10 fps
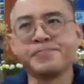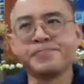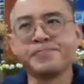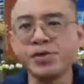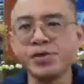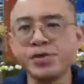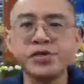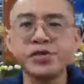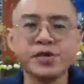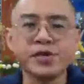
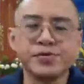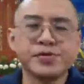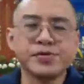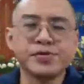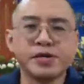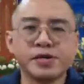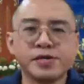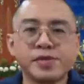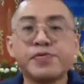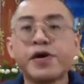usually I use
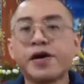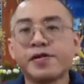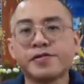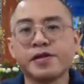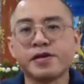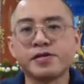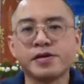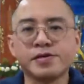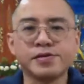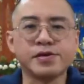the breath as
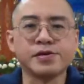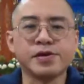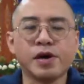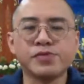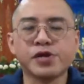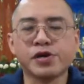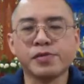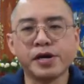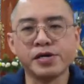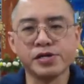an object
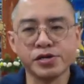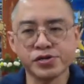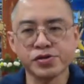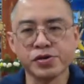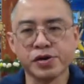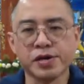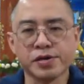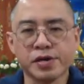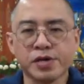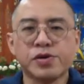of meditation, or
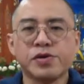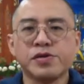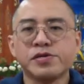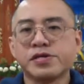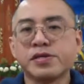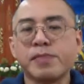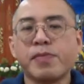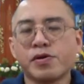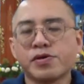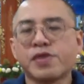I call it the
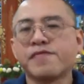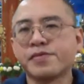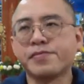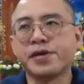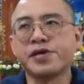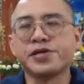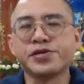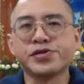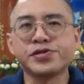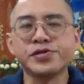support of the
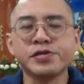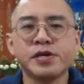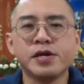meditation,